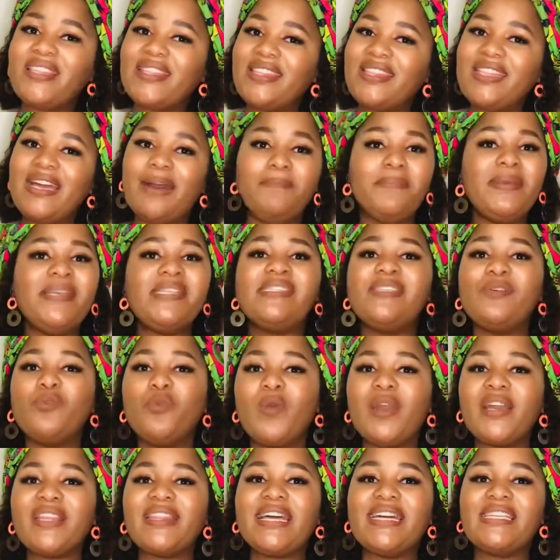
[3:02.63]
amazing
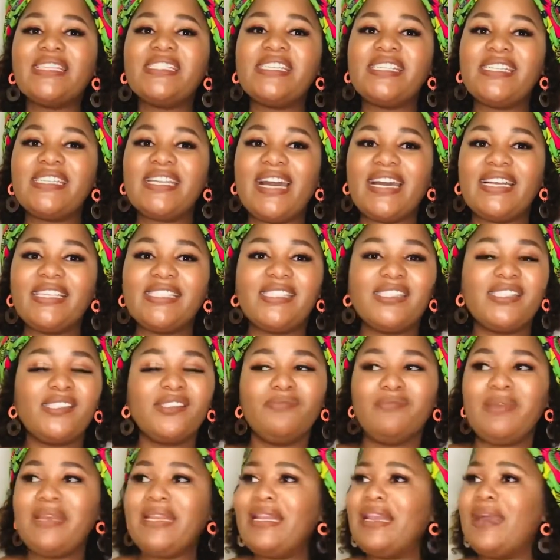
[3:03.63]
work that she does it's
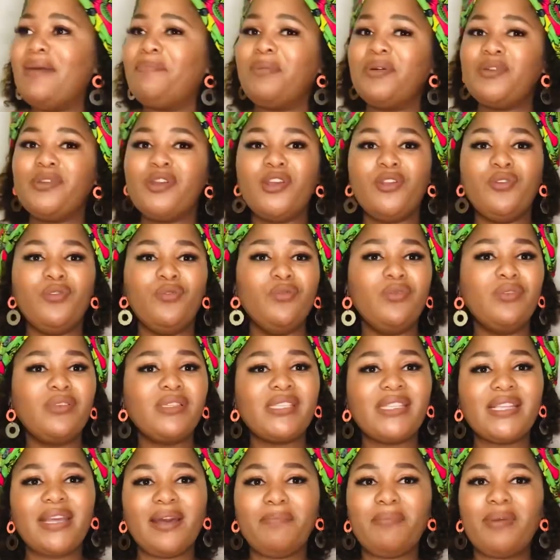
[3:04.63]
mainly about her looks
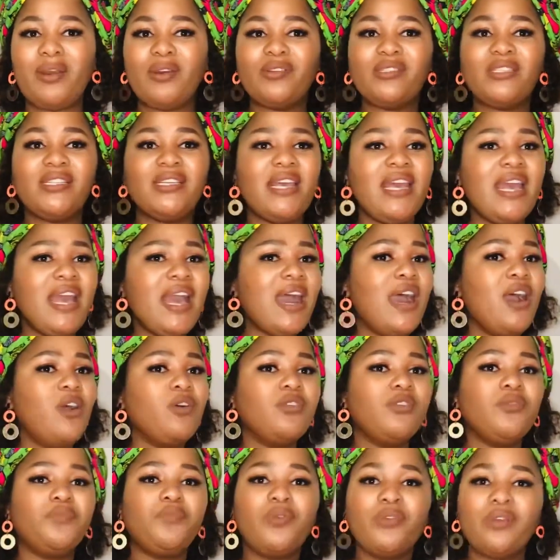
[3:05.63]
about how she
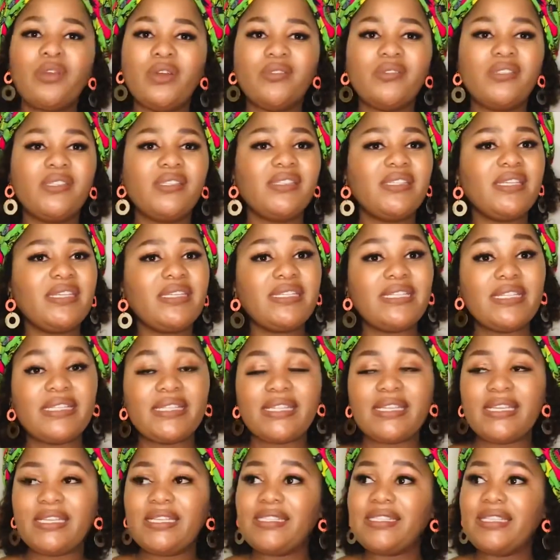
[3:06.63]
pronounces certain
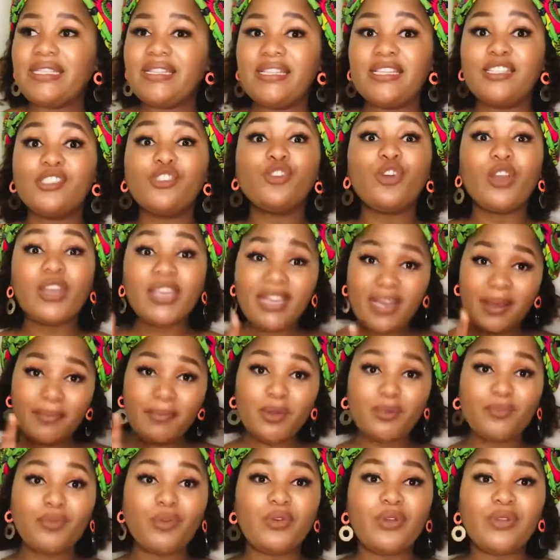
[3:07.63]
things and this talking about
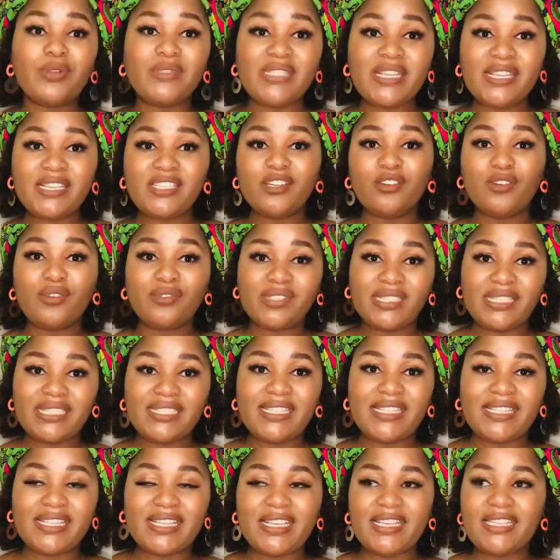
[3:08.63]
pronunciation of certain
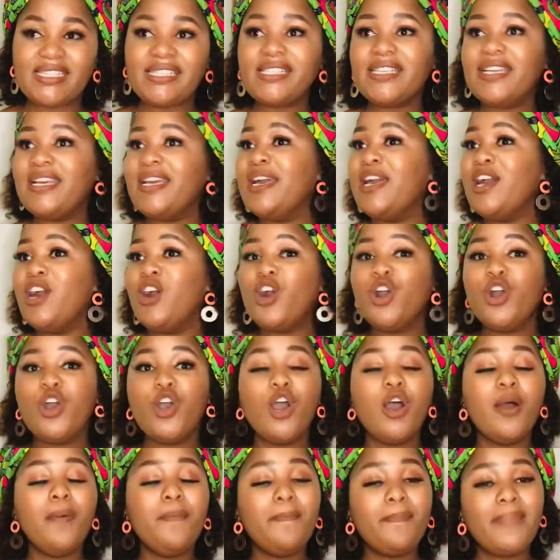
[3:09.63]
things
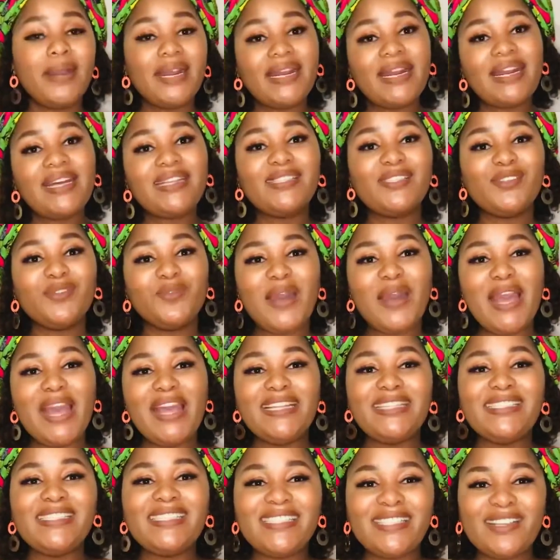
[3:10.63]
makhadzi
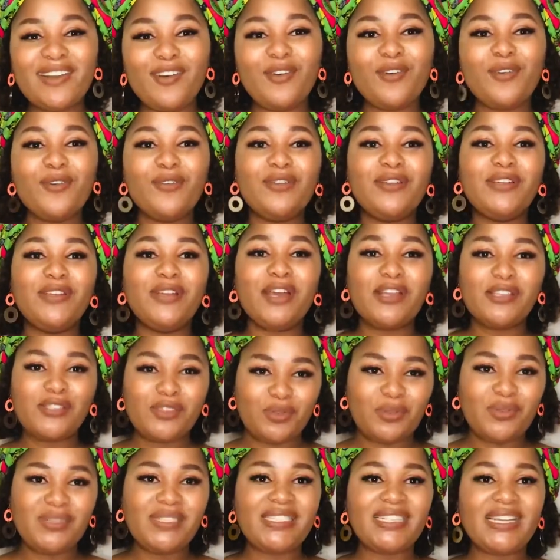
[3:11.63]
went on
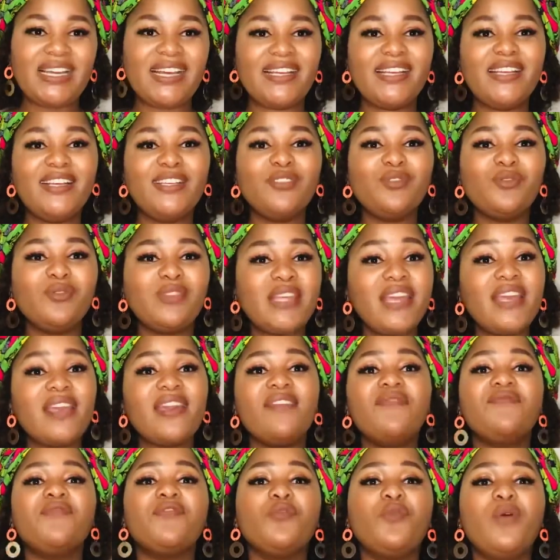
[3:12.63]
twitter to thank
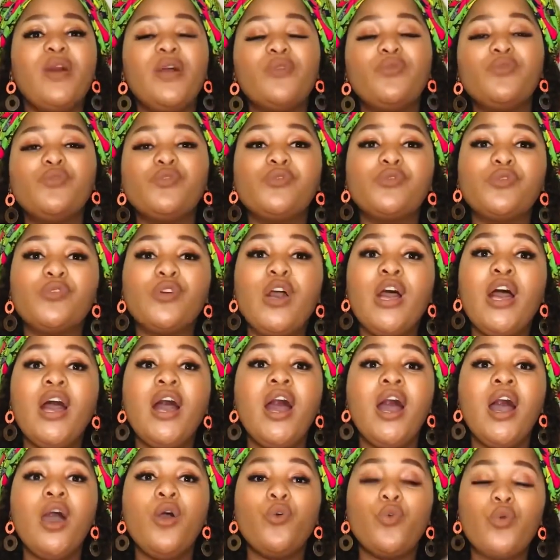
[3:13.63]
everyone who's
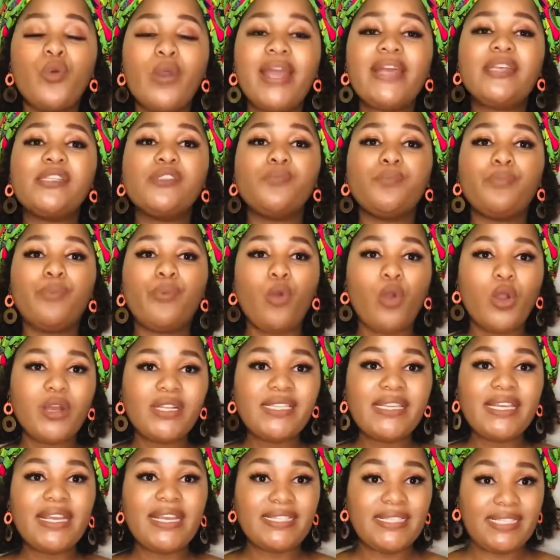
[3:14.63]
who has bought
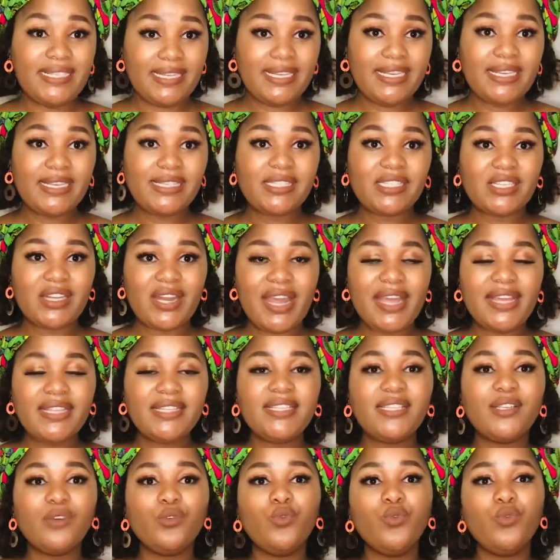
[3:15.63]
her tickets right
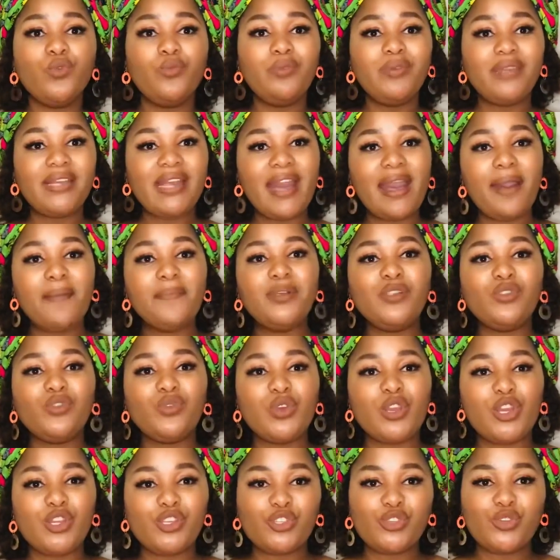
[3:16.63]
who will be coming to
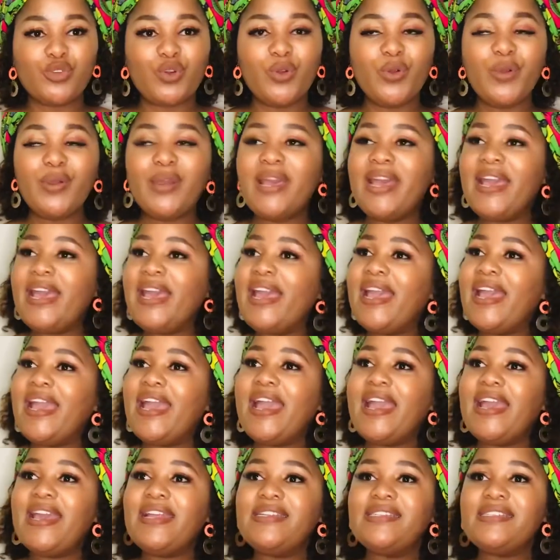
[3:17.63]
her show
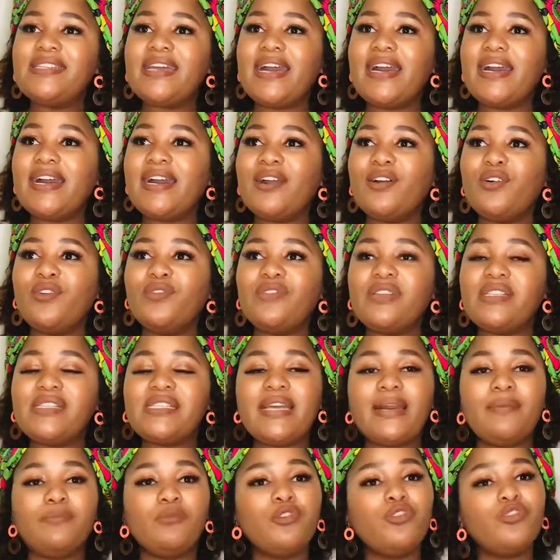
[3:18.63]
and uh, obviously
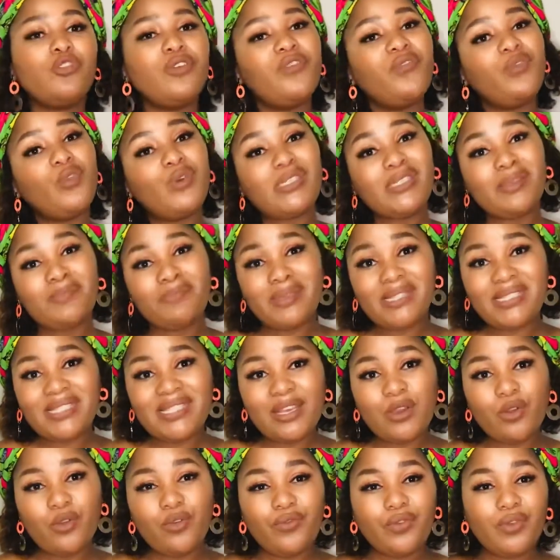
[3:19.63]
i'm not sure if it was a mistake
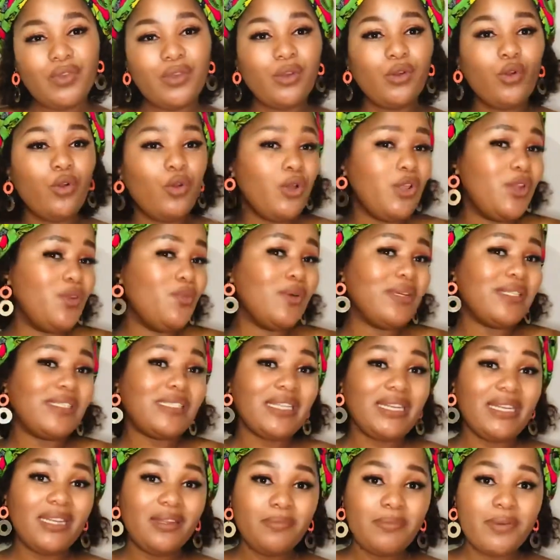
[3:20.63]
of or it was
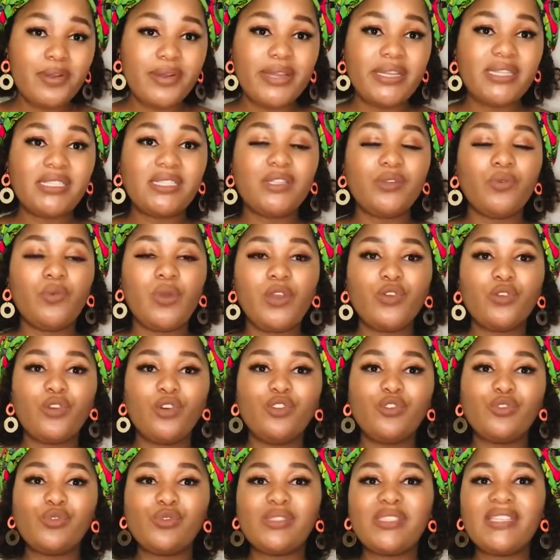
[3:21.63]
deliberate she went on
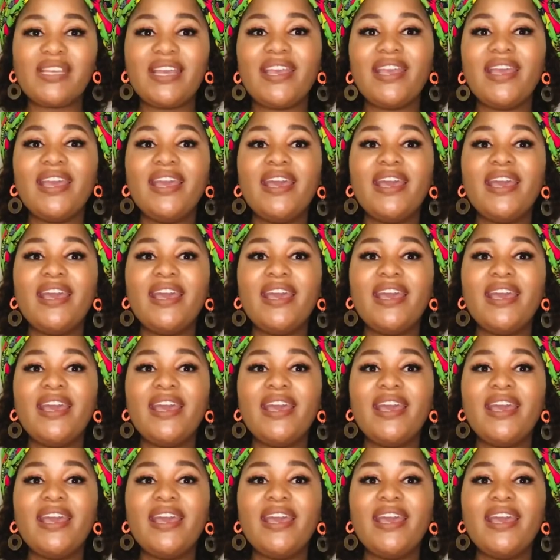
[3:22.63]
to say